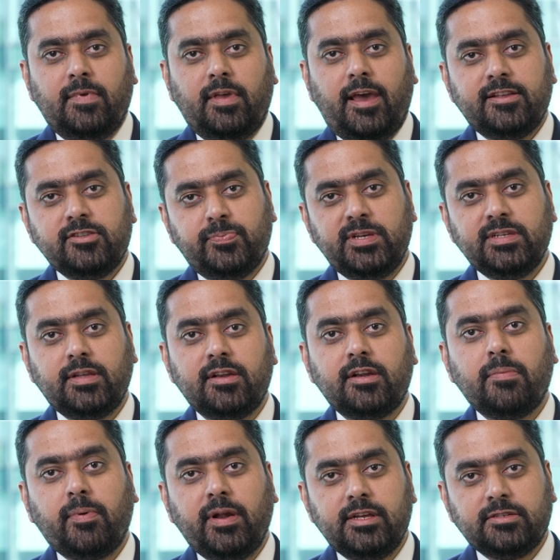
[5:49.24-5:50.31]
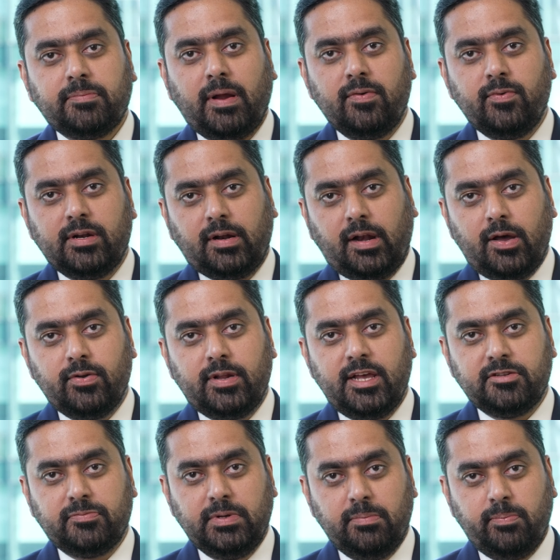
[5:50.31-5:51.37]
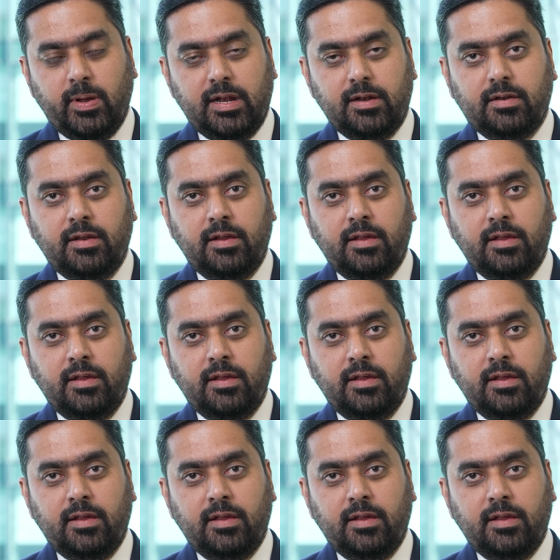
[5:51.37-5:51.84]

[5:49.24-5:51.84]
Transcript: HPE's Enterprise Private Cloud has been built